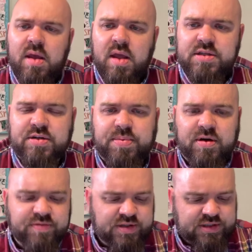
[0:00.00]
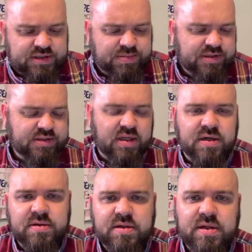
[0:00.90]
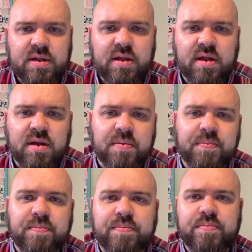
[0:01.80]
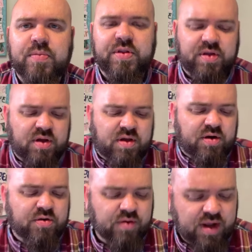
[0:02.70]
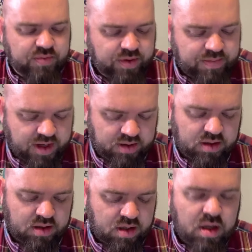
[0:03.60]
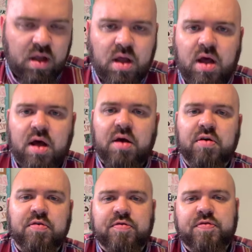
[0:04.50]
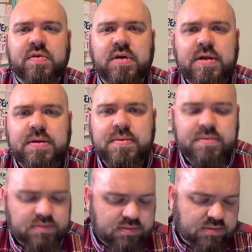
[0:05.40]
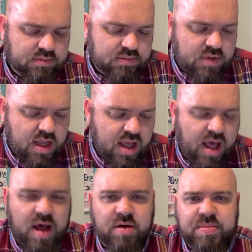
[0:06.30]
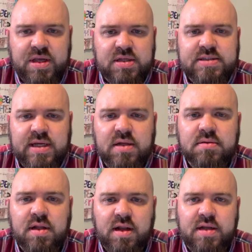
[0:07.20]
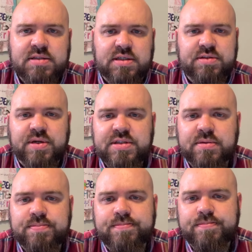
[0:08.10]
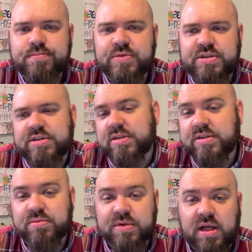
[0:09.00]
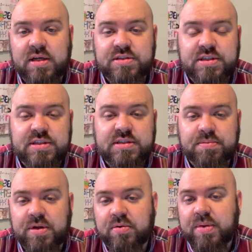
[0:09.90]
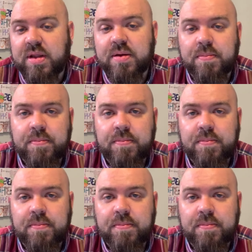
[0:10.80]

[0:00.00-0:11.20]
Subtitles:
So Paul finishes up this letter with a great reminder of how to be content in any situation, which is just to rely on Jesus and be obedient.